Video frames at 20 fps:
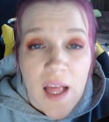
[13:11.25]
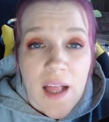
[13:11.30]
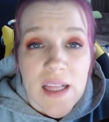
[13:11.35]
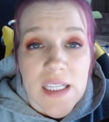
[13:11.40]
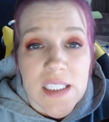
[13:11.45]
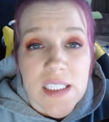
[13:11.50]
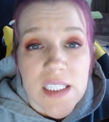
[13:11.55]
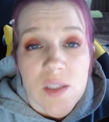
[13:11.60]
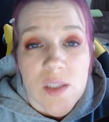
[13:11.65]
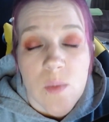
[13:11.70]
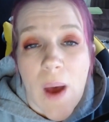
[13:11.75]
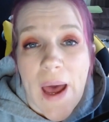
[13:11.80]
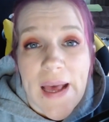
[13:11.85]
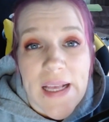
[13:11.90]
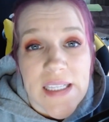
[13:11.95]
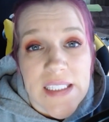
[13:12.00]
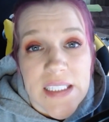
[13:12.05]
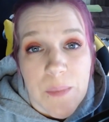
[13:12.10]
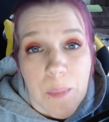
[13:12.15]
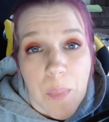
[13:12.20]
This is why
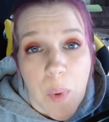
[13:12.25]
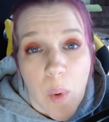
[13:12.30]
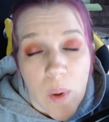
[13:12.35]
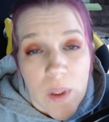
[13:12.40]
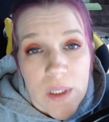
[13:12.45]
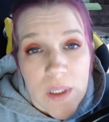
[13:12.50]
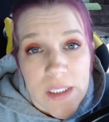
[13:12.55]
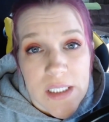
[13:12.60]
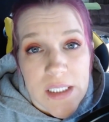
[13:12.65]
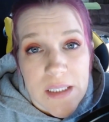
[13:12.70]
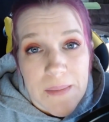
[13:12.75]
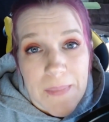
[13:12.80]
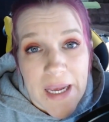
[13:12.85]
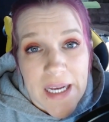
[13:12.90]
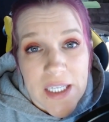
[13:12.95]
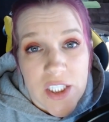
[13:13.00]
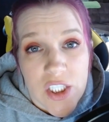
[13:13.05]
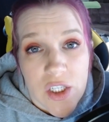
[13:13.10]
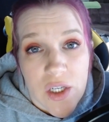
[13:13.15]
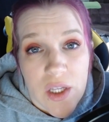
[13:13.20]
it's important to
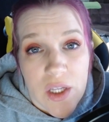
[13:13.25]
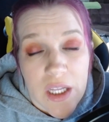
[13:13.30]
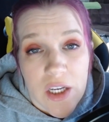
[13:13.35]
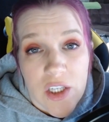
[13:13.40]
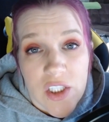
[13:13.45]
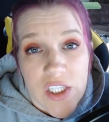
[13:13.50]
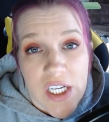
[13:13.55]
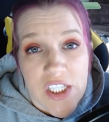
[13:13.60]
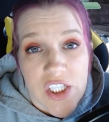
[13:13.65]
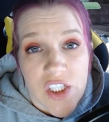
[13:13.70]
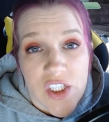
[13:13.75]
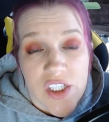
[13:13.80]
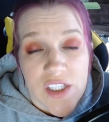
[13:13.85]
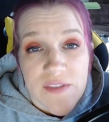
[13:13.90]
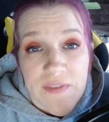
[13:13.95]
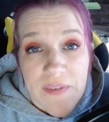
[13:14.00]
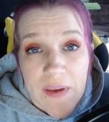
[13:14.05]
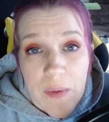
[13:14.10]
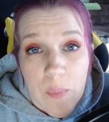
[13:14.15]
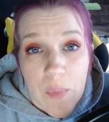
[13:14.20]
make sure that your
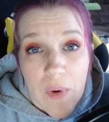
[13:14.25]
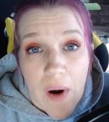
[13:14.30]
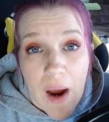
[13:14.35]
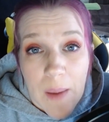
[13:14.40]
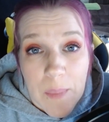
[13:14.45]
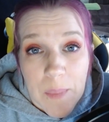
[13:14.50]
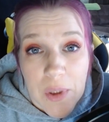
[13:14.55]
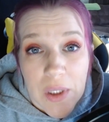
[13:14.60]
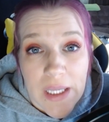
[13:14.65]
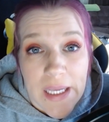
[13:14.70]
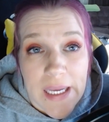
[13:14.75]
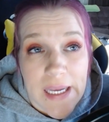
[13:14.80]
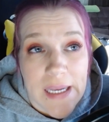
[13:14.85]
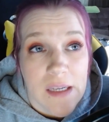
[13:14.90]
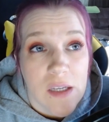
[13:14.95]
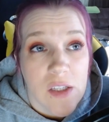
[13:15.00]
dentures fit properly.